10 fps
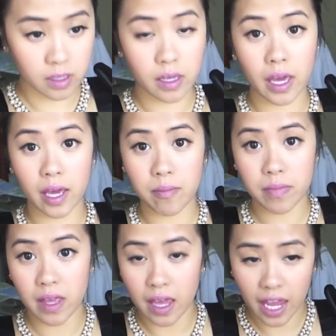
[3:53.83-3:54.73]
Okay?
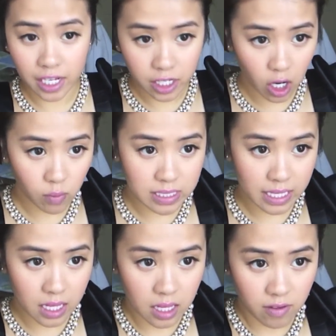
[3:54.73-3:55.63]
And you can always,
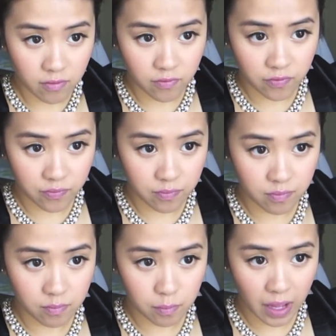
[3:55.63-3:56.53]

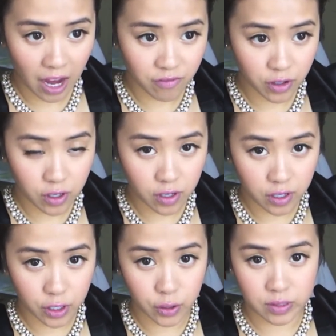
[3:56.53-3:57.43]
after
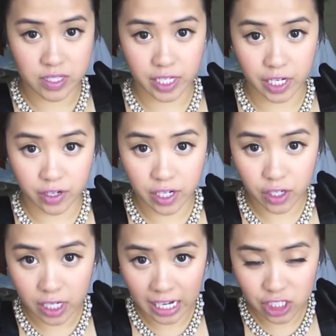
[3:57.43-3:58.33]
you secured it, you
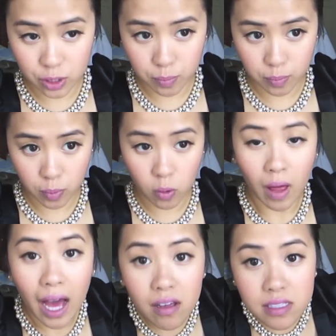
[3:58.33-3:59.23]
can actually pull
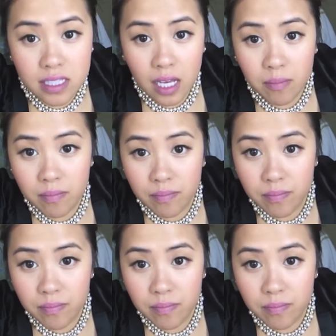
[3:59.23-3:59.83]
out some.